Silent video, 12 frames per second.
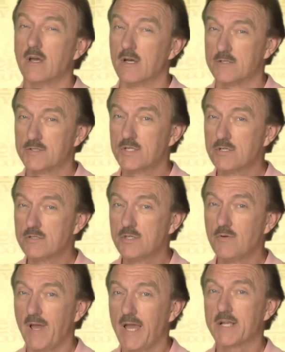Until
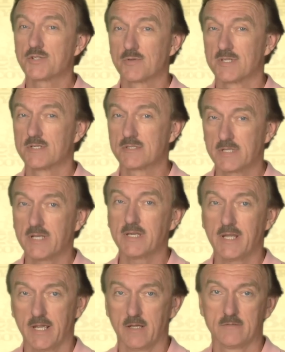you actually sit
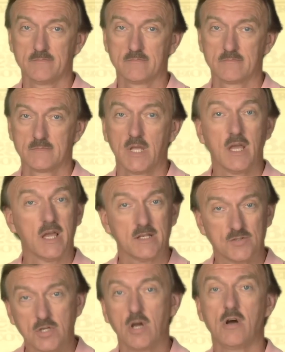down
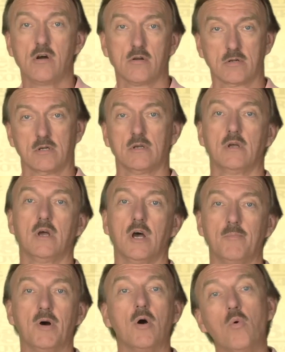and talk
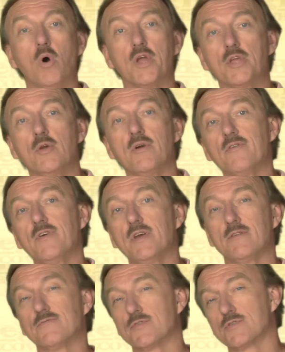about what you have
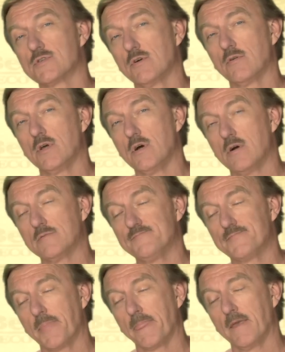hidden for so long,
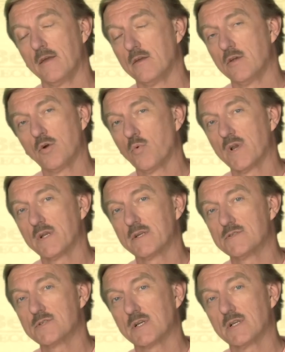your
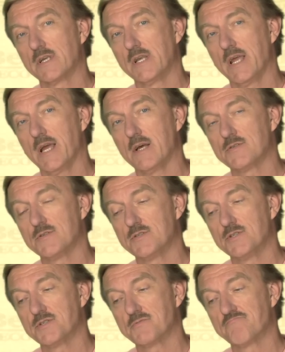willingness to clean house is
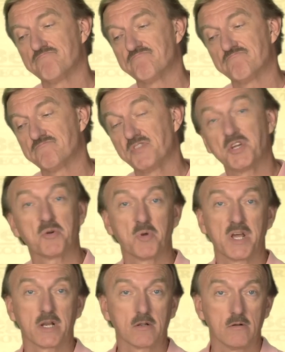just
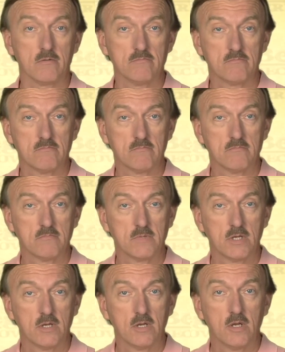theoretical.
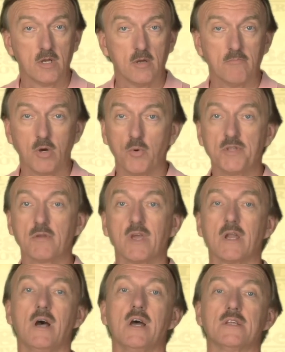But when you
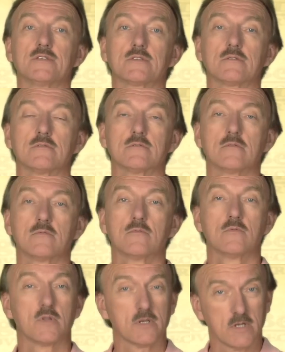get honest
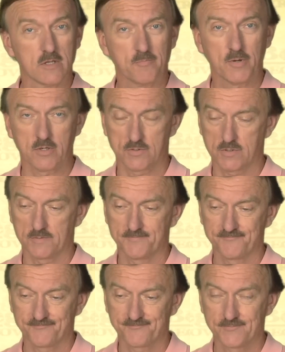with another person,
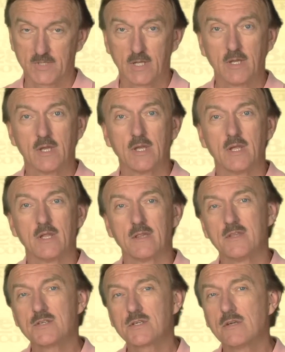
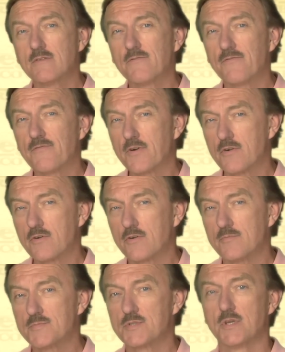this
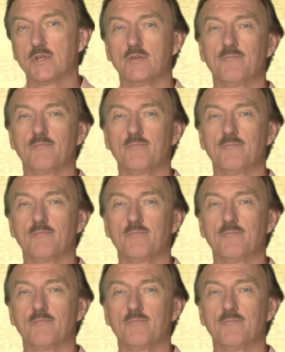confirms that you're